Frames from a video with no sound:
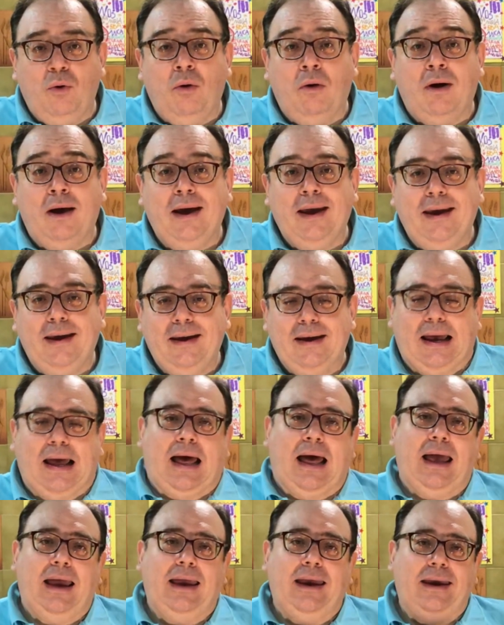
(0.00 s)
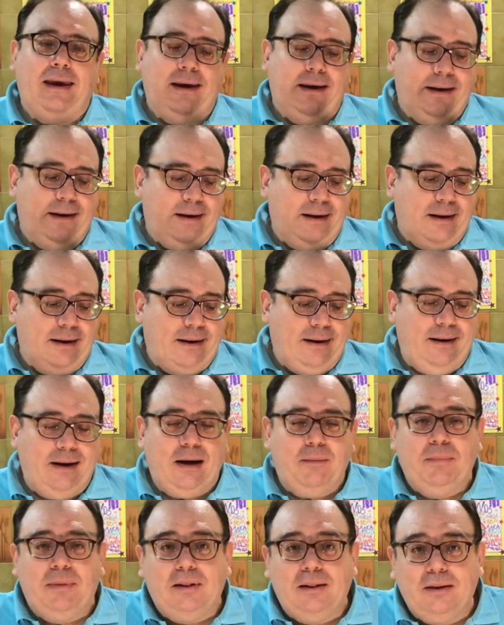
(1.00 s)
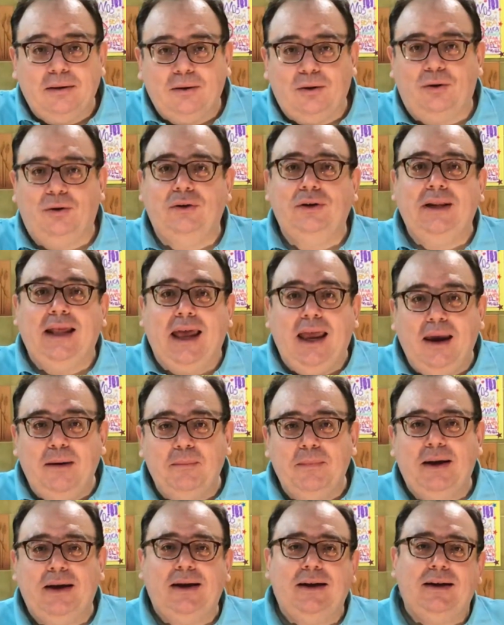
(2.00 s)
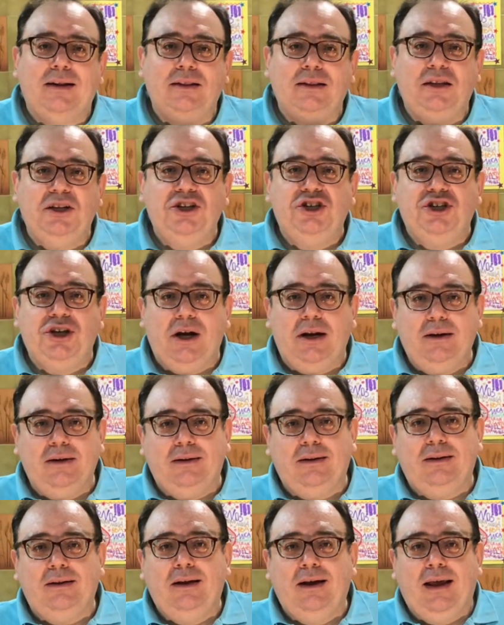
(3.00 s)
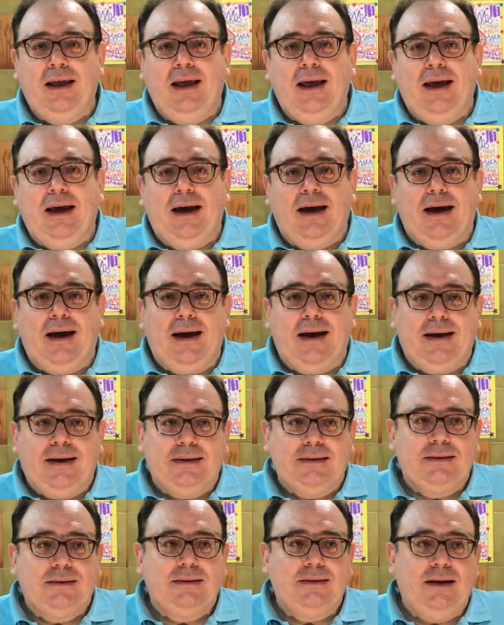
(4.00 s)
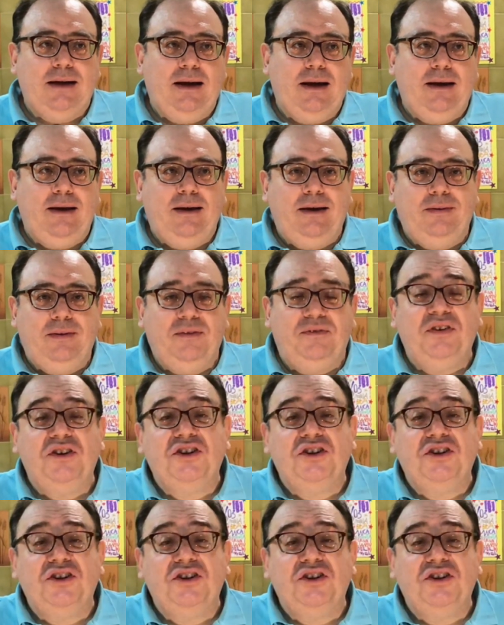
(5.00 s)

why I label or name the channel as the